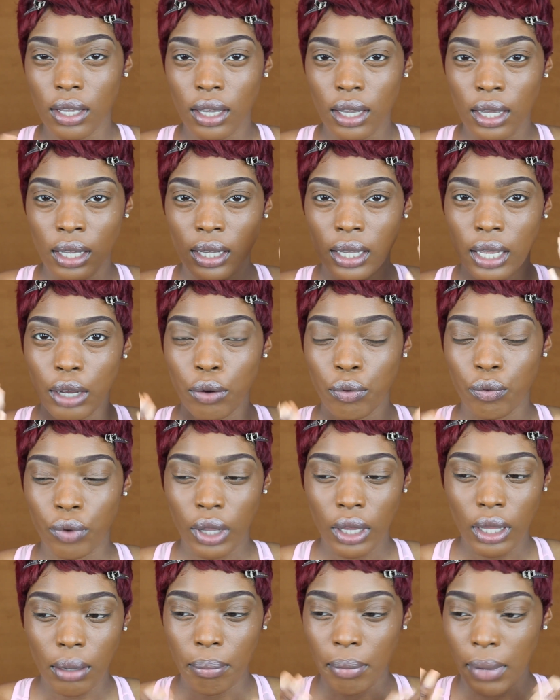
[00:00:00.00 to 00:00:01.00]
it like
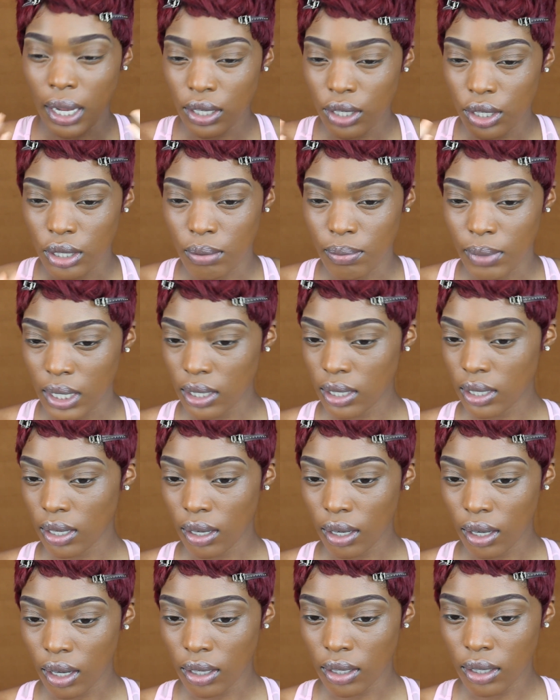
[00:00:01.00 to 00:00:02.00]
really matches my
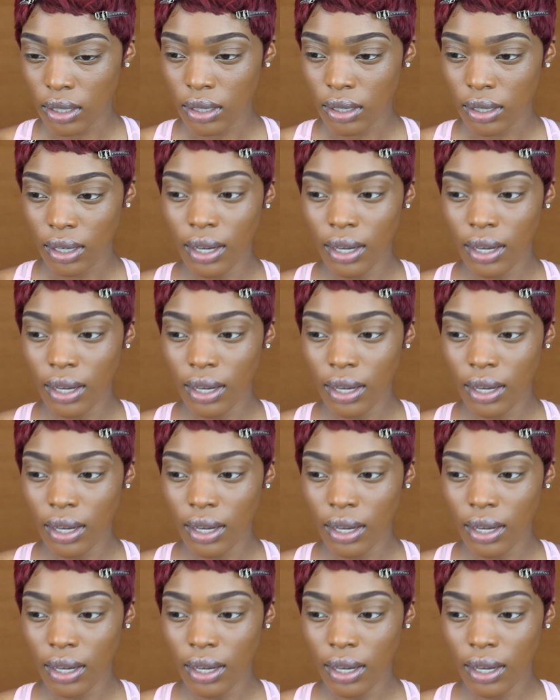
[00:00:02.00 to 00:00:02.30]
skin color.